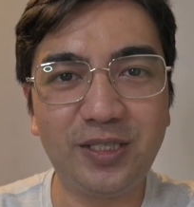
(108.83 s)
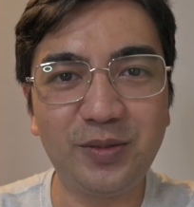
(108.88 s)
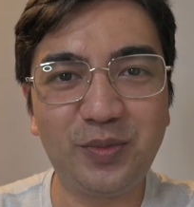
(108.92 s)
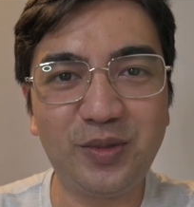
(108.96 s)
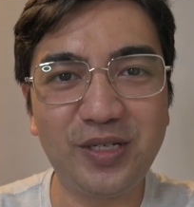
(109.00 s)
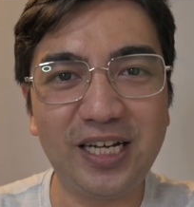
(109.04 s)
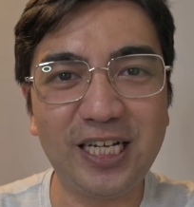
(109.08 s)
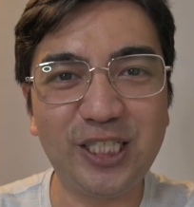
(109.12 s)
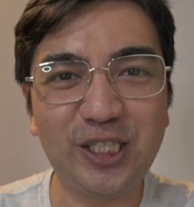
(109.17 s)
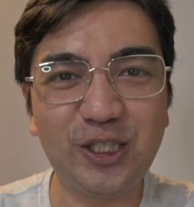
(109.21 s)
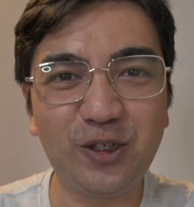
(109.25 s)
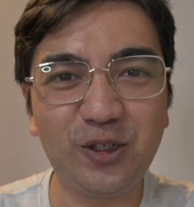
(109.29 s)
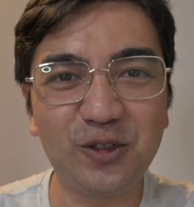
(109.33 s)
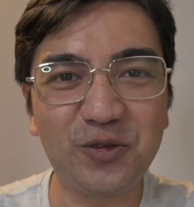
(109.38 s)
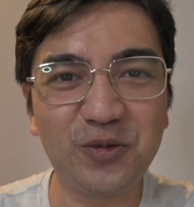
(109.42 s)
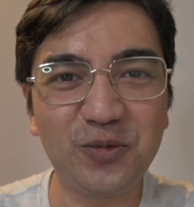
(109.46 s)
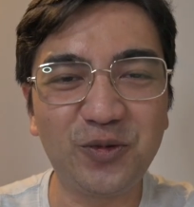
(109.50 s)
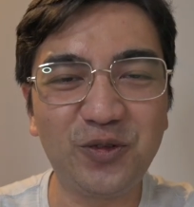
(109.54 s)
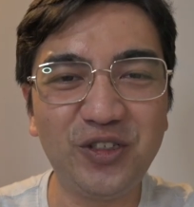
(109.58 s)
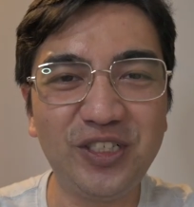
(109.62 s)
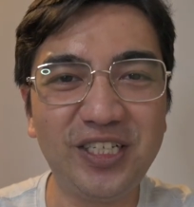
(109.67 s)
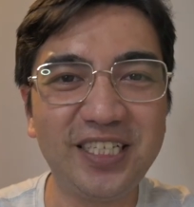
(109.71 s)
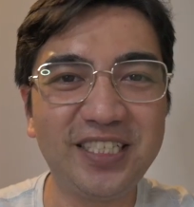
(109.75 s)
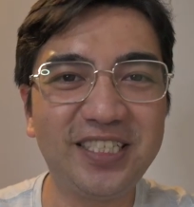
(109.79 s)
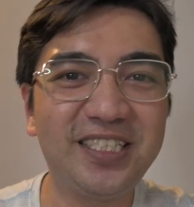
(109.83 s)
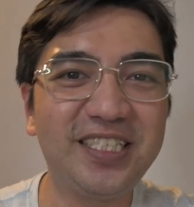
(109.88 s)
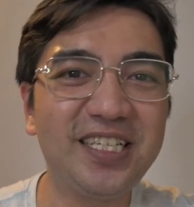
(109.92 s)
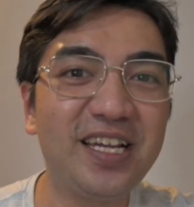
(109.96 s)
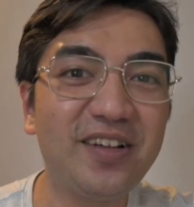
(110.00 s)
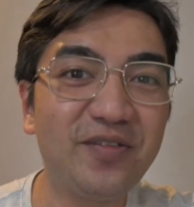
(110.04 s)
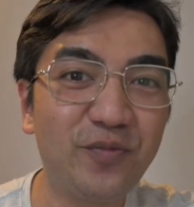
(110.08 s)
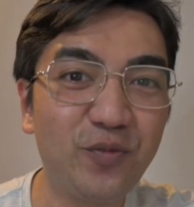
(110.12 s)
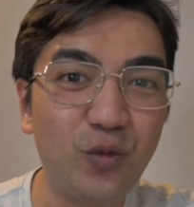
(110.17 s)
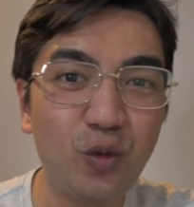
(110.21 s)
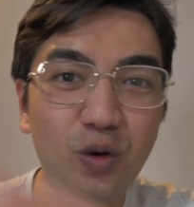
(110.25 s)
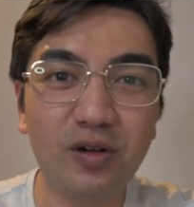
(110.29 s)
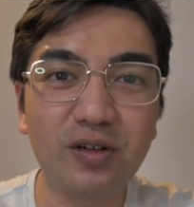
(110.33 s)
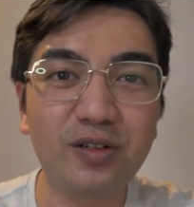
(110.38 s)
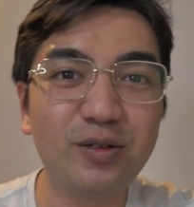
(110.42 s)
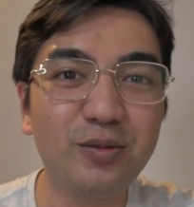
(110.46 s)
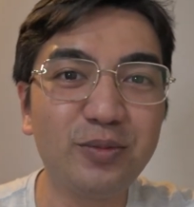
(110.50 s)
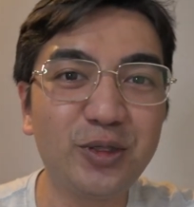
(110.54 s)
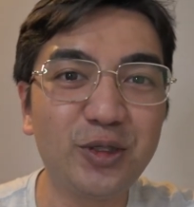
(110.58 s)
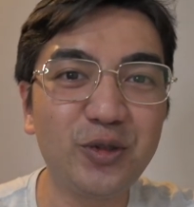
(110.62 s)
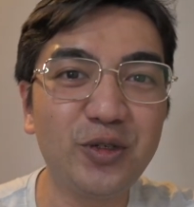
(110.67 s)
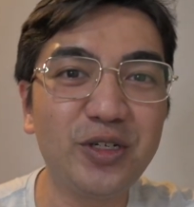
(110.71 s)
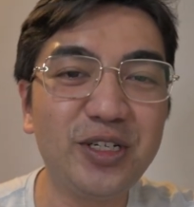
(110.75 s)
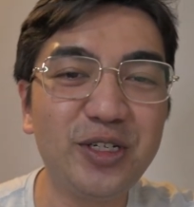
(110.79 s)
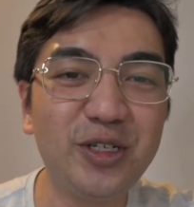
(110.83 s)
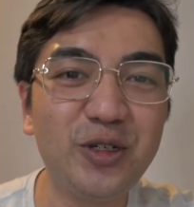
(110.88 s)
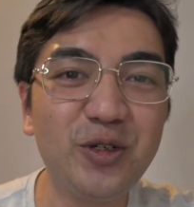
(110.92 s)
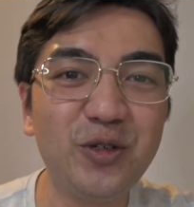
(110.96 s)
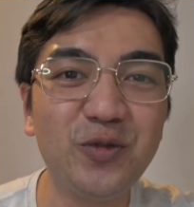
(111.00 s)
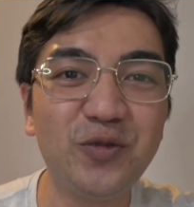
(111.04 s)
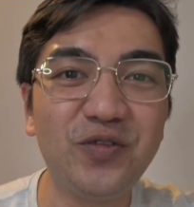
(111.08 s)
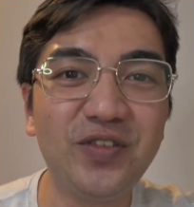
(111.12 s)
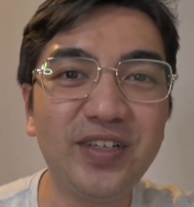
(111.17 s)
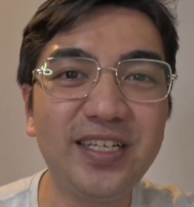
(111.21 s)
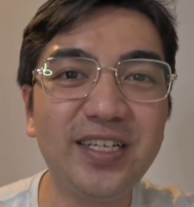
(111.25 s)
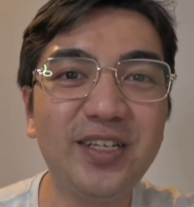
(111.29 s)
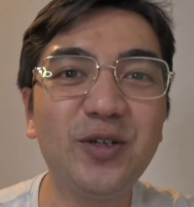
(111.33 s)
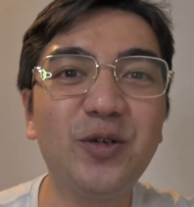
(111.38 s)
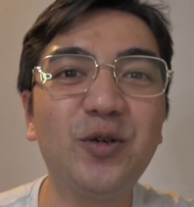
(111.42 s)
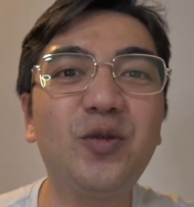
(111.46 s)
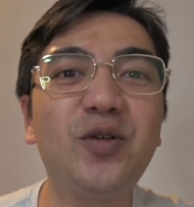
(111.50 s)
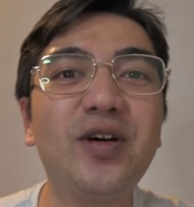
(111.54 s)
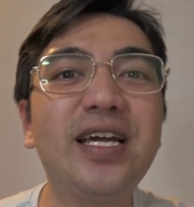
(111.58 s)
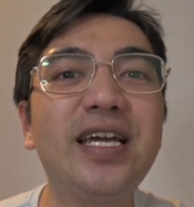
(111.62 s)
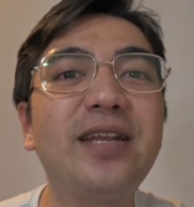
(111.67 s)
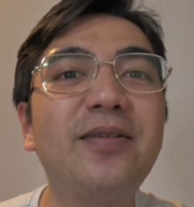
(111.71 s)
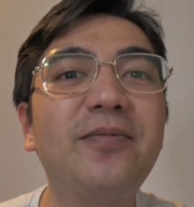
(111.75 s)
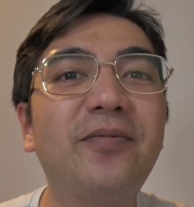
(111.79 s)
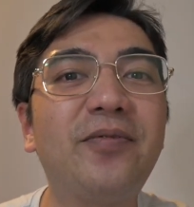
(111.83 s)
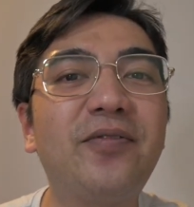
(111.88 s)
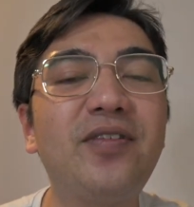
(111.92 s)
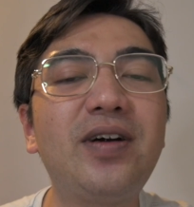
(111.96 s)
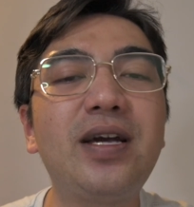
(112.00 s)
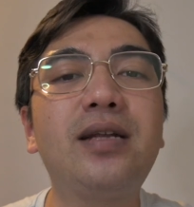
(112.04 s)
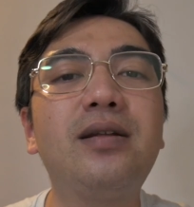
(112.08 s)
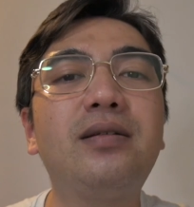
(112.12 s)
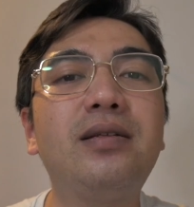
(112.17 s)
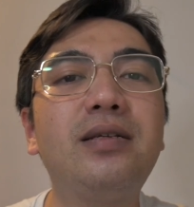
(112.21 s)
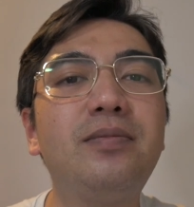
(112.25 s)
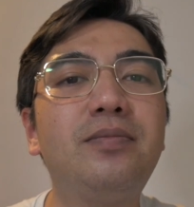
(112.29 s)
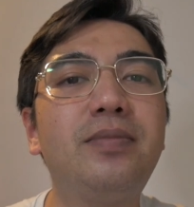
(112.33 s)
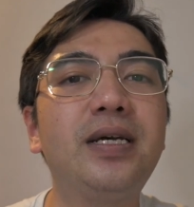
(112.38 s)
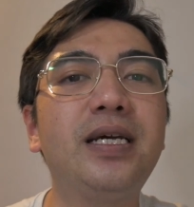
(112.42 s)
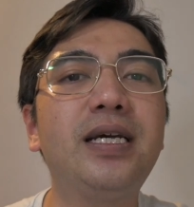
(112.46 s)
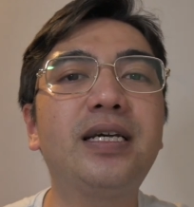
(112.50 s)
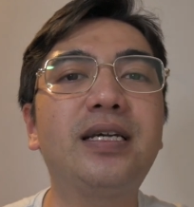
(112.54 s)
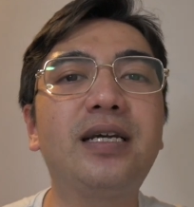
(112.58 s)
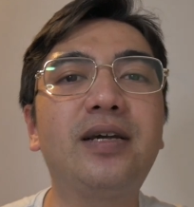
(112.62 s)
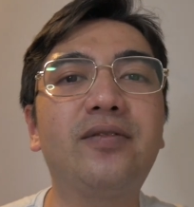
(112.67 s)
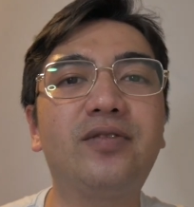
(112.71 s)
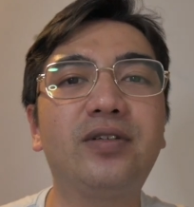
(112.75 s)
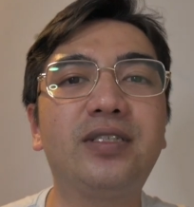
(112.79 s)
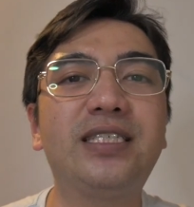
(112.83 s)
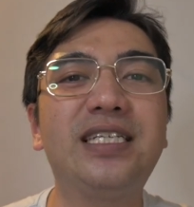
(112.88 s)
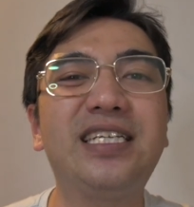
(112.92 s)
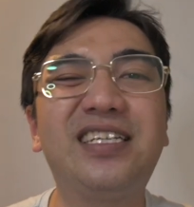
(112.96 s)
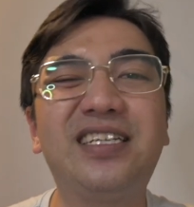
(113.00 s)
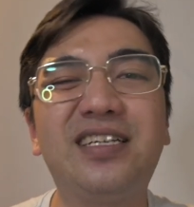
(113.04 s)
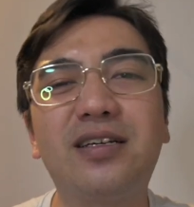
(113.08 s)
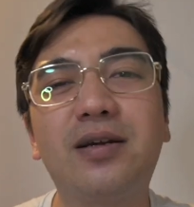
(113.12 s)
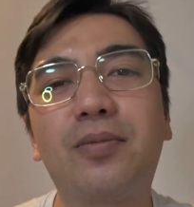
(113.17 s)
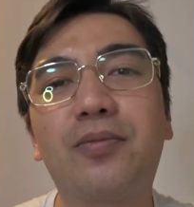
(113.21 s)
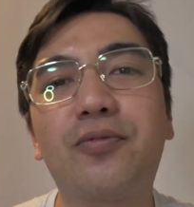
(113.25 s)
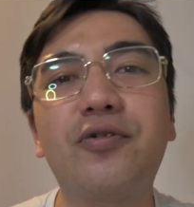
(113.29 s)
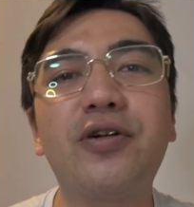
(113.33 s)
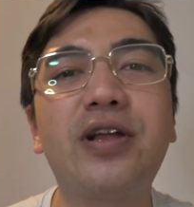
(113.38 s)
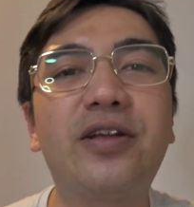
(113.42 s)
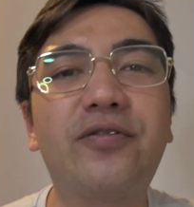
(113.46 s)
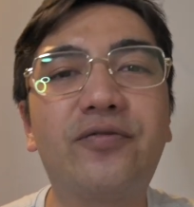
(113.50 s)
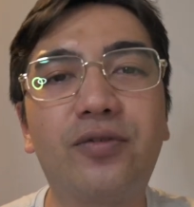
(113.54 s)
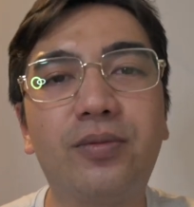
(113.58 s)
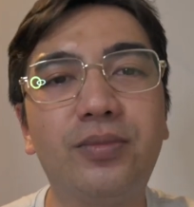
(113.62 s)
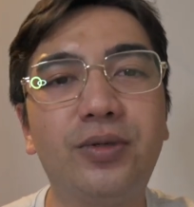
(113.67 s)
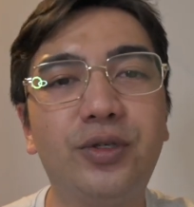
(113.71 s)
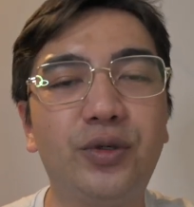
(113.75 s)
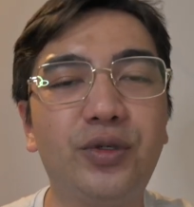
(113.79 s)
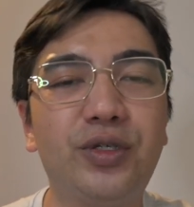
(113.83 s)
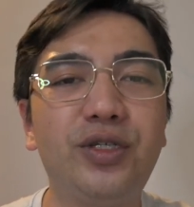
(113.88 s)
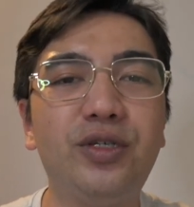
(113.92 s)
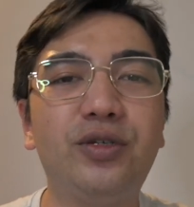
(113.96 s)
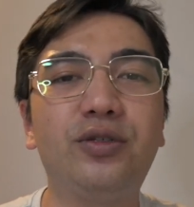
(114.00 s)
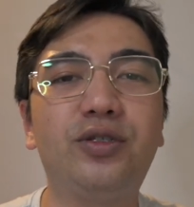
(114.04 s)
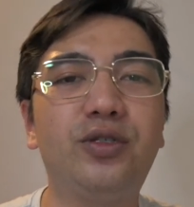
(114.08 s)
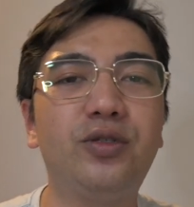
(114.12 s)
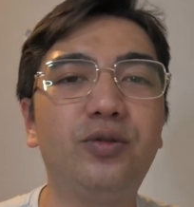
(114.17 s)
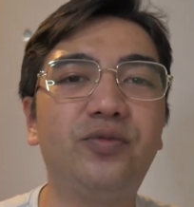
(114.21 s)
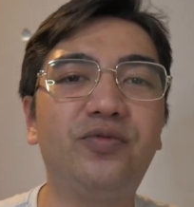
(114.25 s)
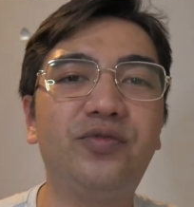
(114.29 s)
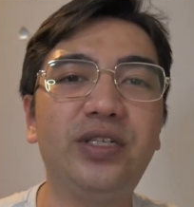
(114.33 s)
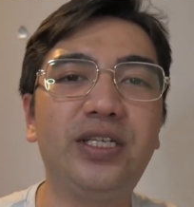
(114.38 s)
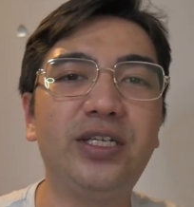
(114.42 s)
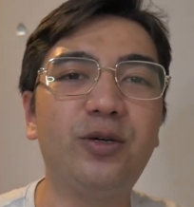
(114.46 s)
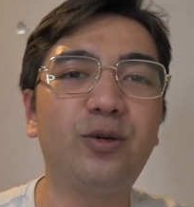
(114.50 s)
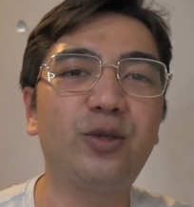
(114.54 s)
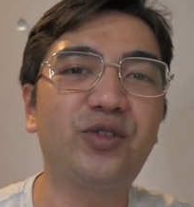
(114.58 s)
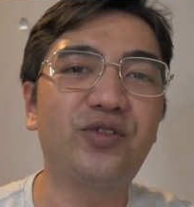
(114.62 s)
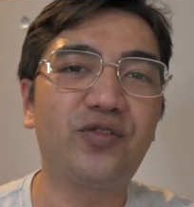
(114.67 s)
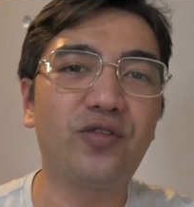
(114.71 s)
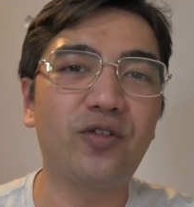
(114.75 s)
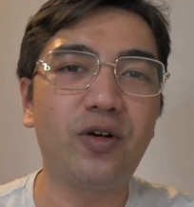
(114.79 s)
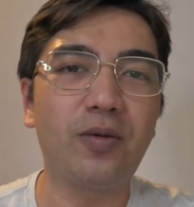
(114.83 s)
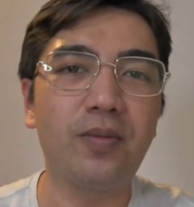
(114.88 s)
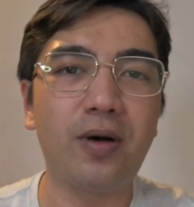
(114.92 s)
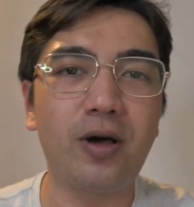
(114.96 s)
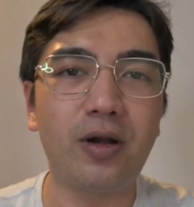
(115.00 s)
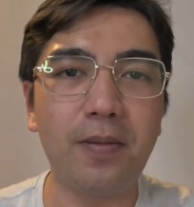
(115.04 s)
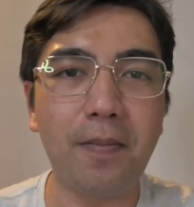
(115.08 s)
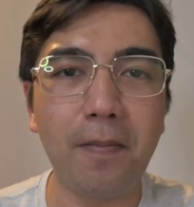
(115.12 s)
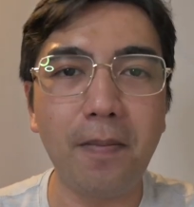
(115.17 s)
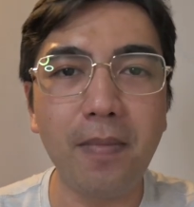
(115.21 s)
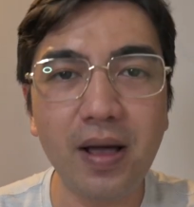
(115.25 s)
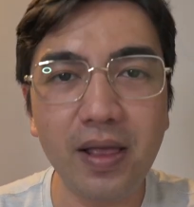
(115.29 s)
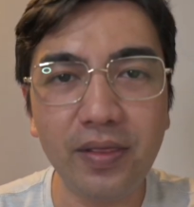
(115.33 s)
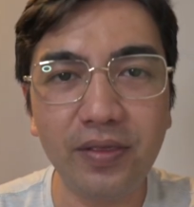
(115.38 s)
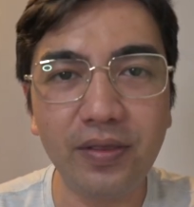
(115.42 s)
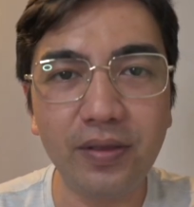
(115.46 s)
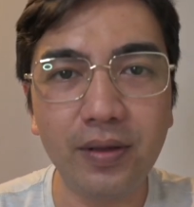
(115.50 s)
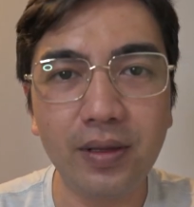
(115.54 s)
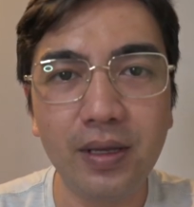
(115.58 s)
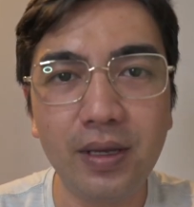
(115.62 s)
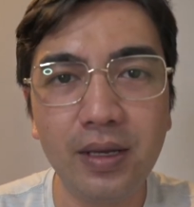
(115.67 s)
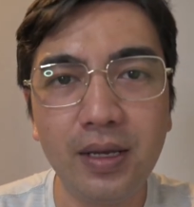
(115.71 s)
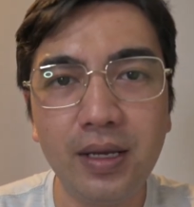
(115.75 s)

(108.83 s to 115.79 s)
up guys, Charles from TreeTanksDev. Welcome to a new video and I'm finally back after taking a break from doing YouTube videos for about a month.